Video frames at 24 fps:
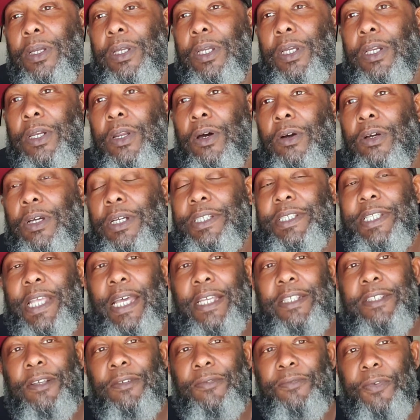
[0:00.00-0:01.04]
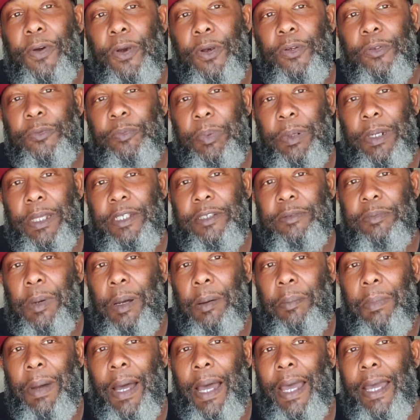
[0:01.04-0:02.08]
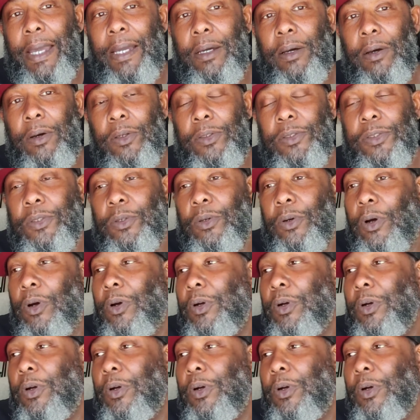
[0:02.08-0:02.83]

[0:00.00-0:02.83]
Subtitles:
because that's the first place my mind go to.